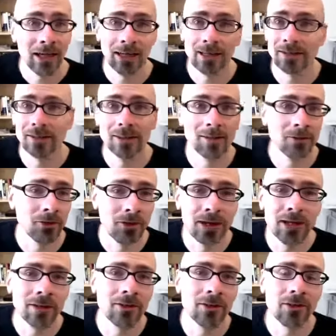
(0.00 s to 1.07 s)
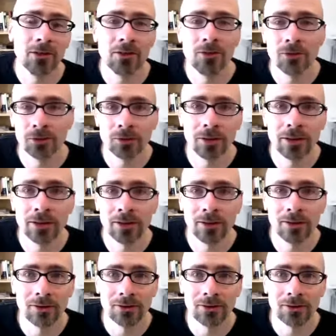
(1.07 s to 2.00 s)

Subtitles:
and creating this $2 trillion